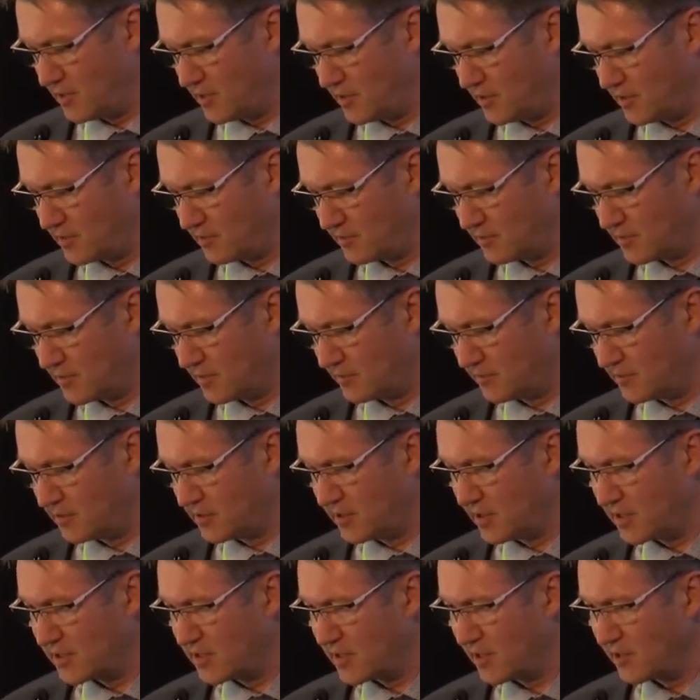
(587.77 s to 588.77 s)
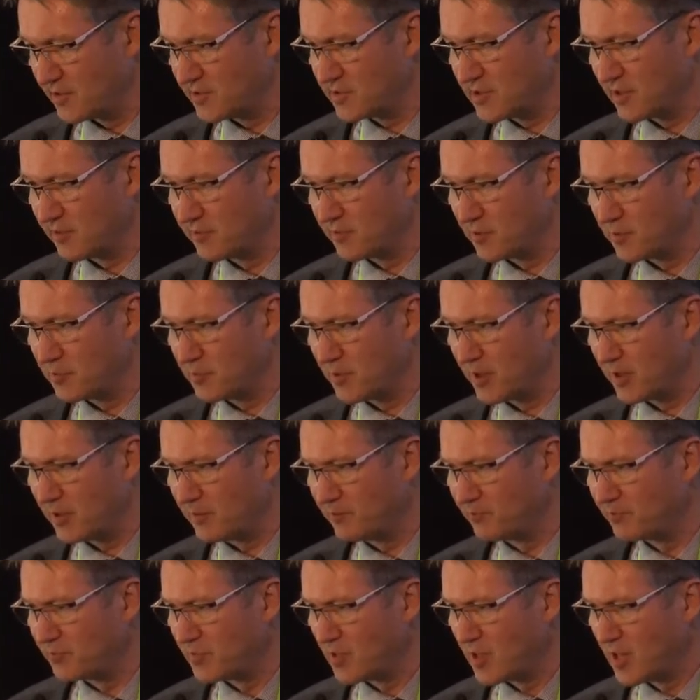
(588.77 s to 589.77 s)
I'll give you details of in a
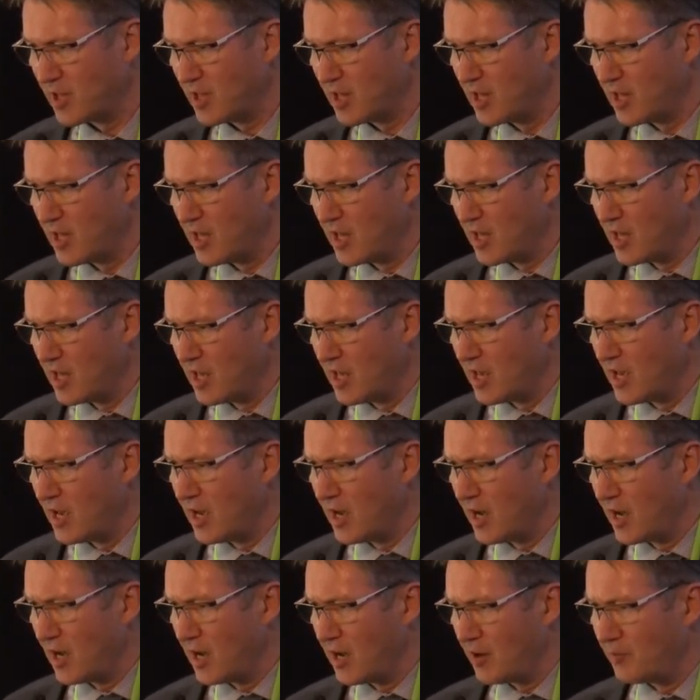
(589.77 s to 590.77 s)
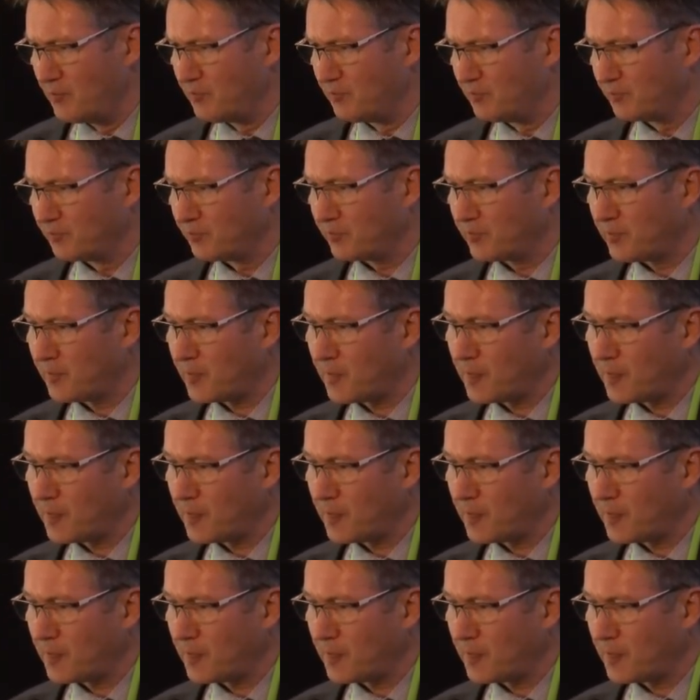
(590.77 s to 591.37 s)
minute. Um,